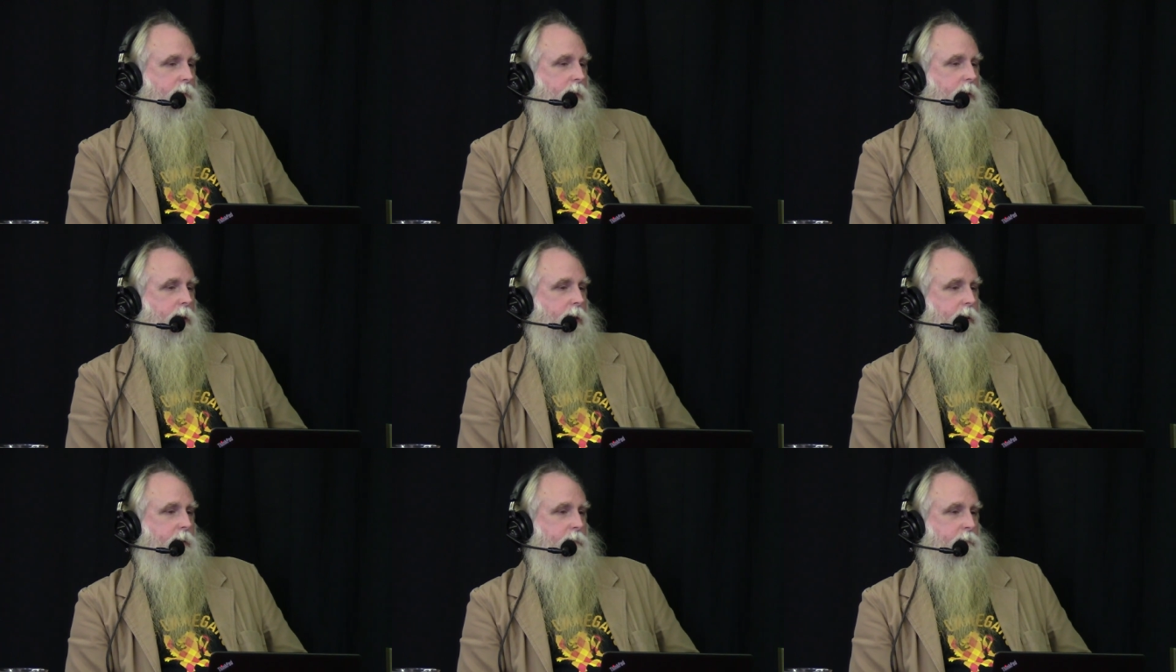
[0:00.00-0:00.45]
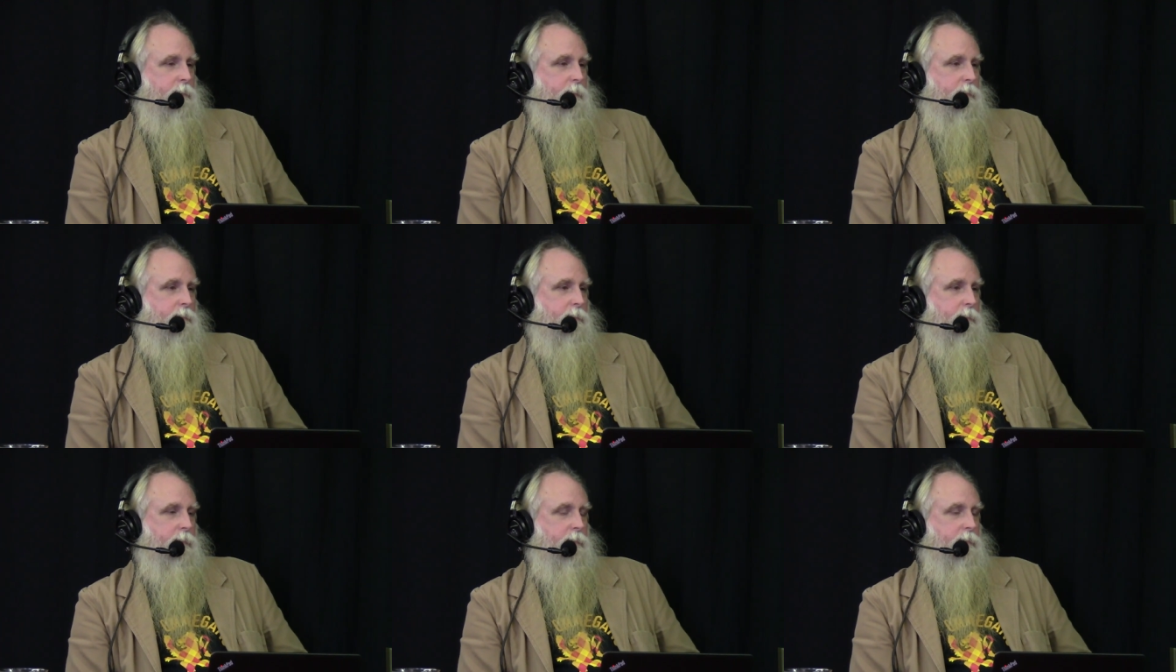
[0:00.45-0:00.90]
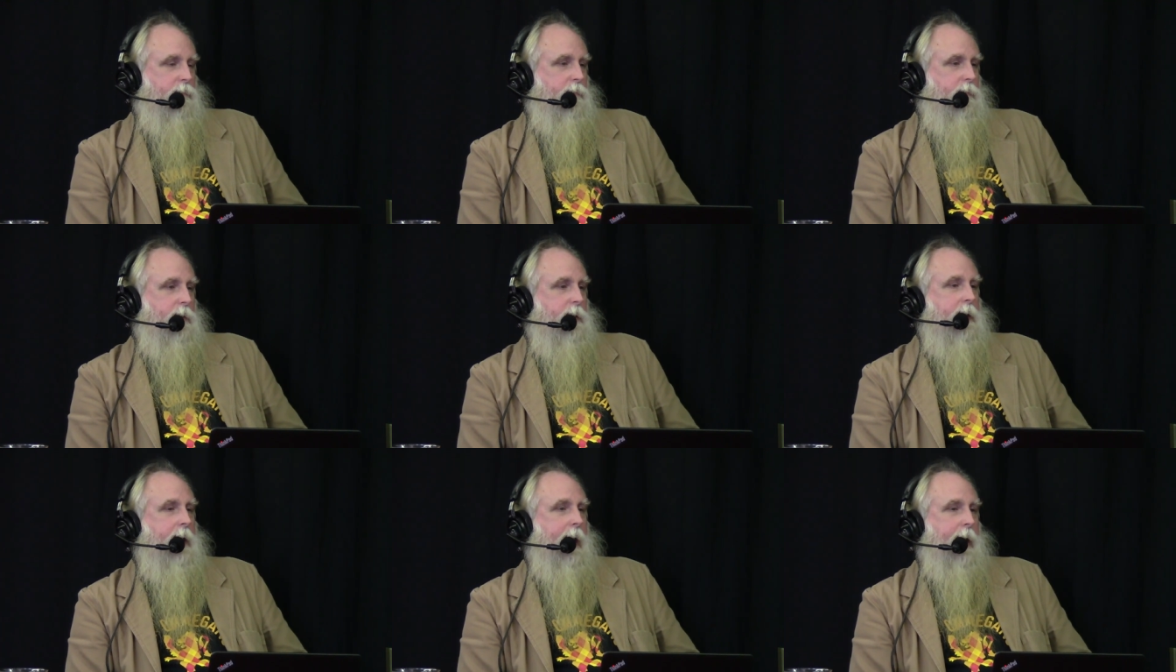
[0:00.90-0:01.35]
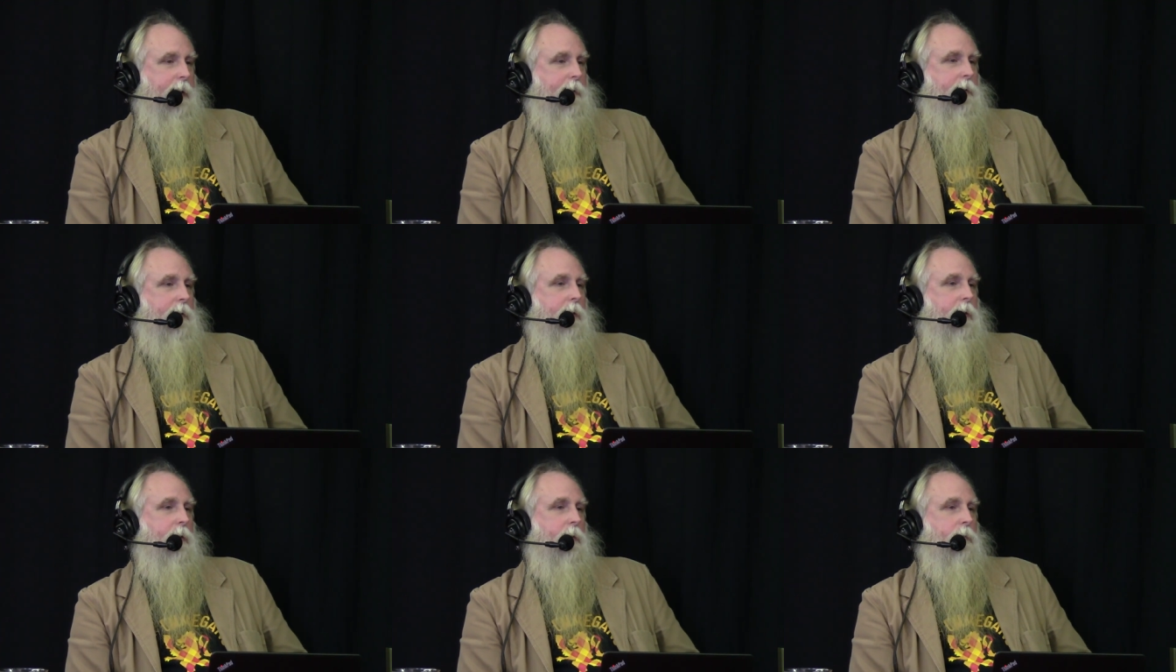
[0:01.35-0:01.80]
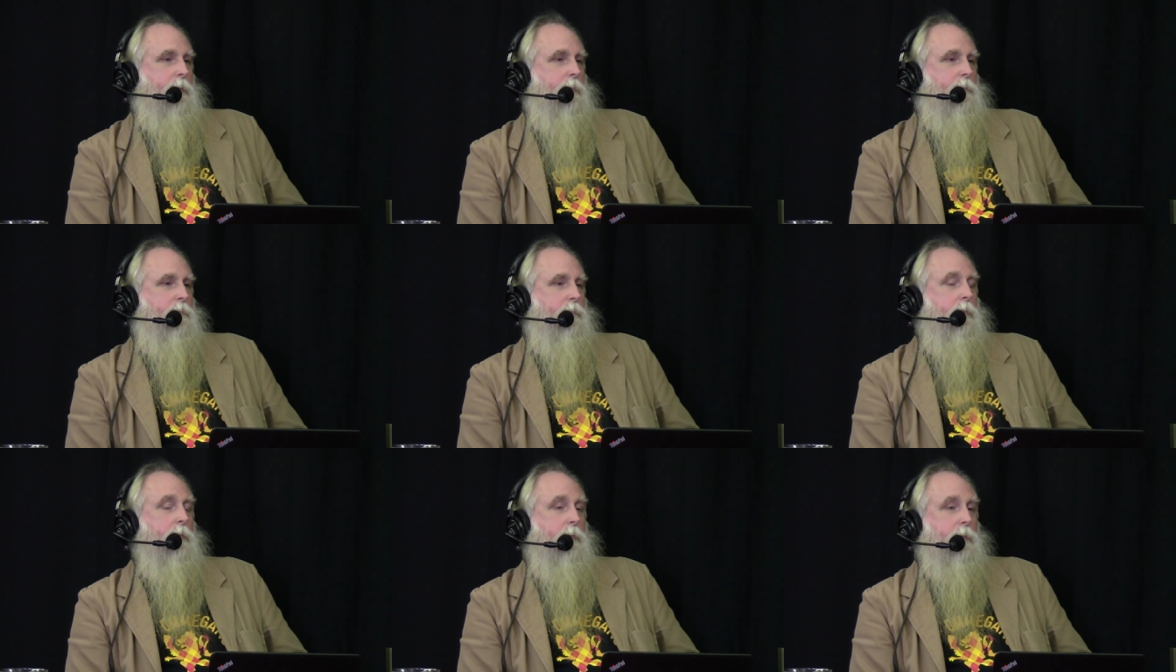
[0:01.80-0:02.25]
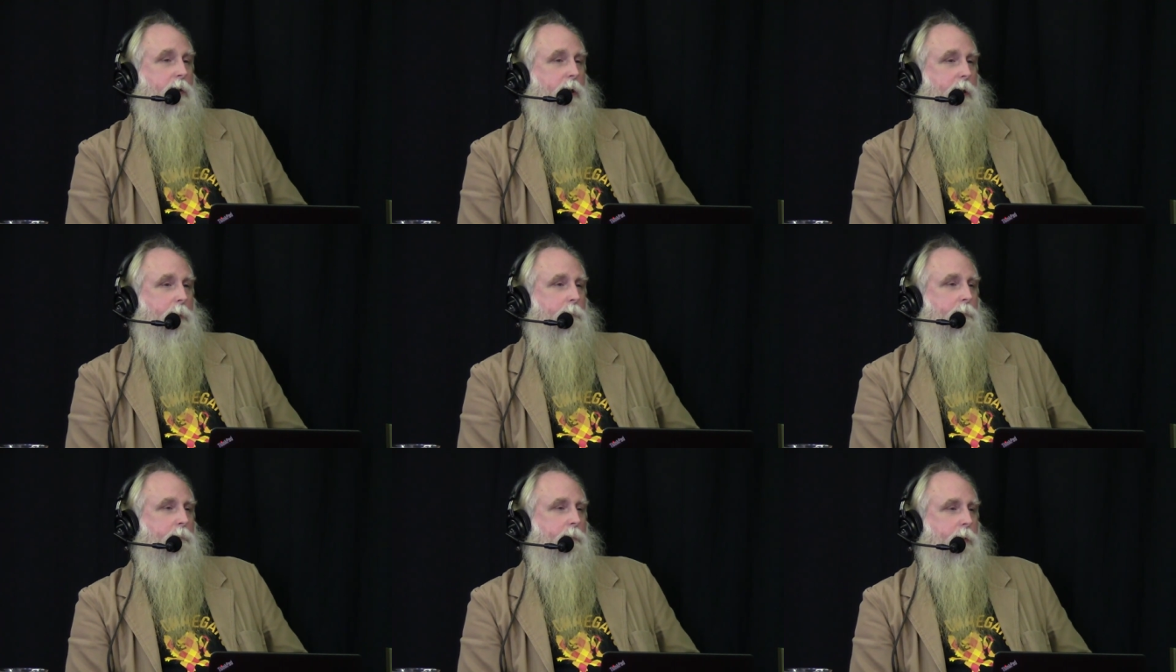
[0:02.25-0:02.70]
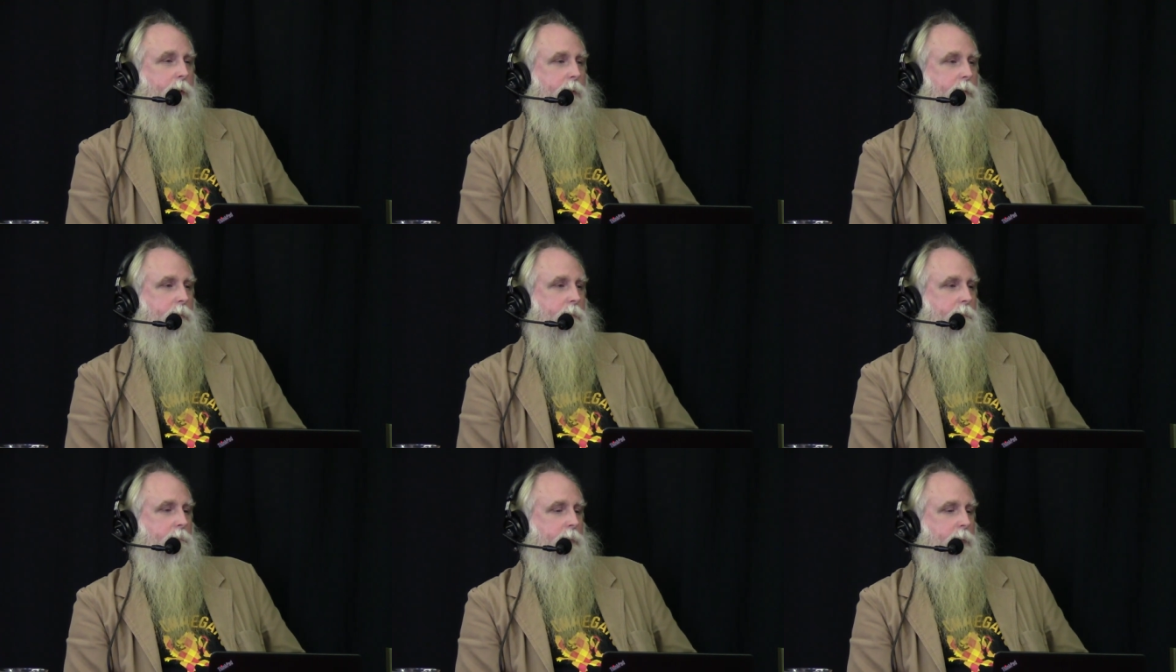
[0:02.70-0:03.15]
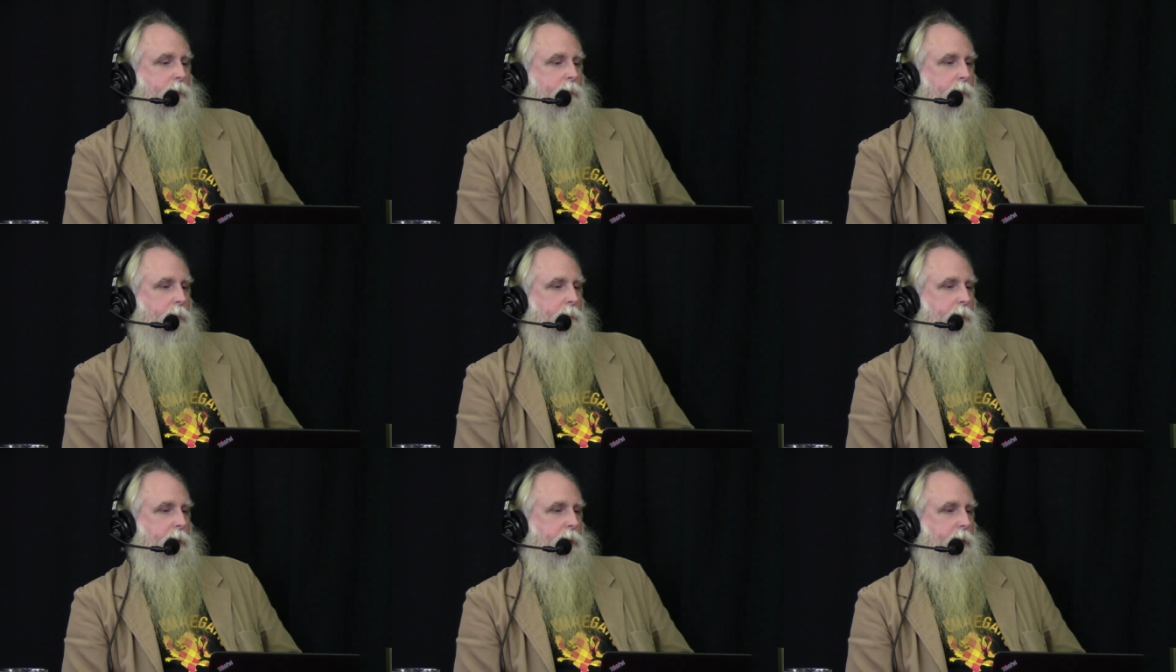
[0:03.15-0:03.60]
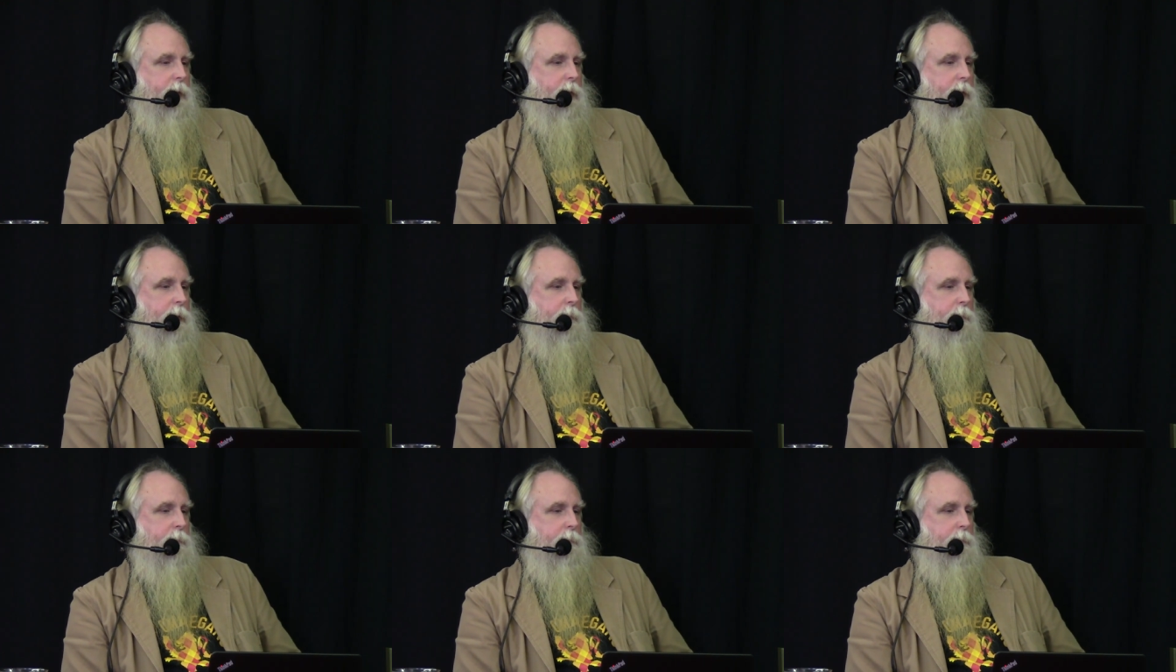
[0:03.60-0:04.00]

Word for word: edge, which was yet another true type font vulnerability